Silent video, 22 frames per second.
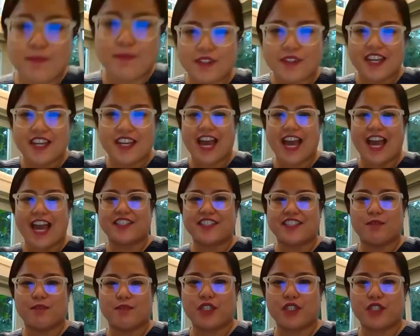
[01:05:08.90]
ASEM
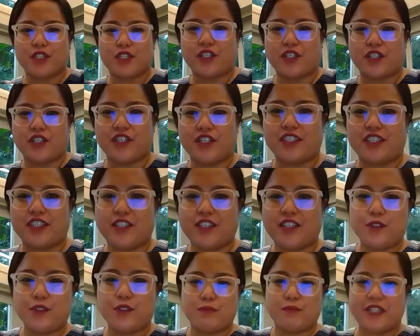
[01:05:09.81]
should continue to
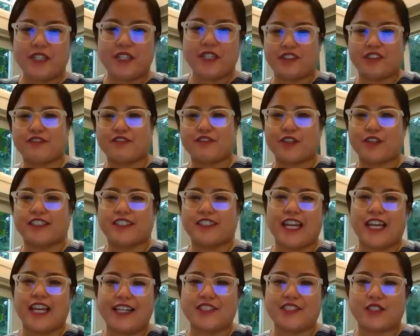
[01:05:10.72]
be at the front
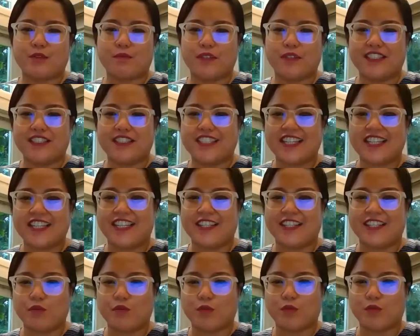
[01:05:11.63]
lines to maintain
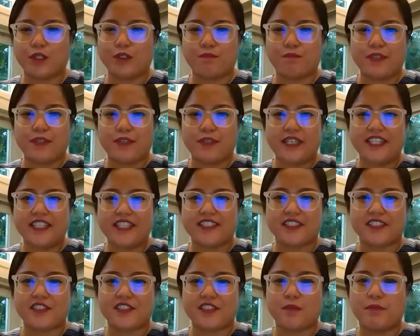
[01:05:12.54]
world peace,
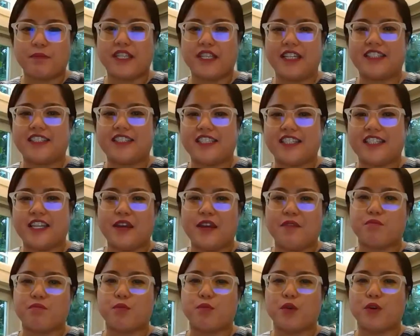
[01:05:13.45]
stability,
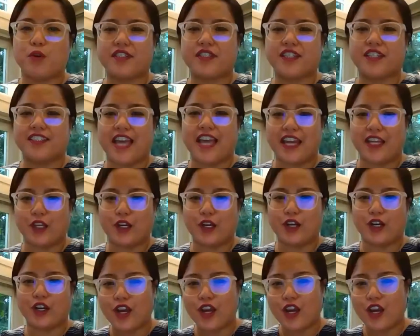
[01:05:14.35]
promoting dialogue,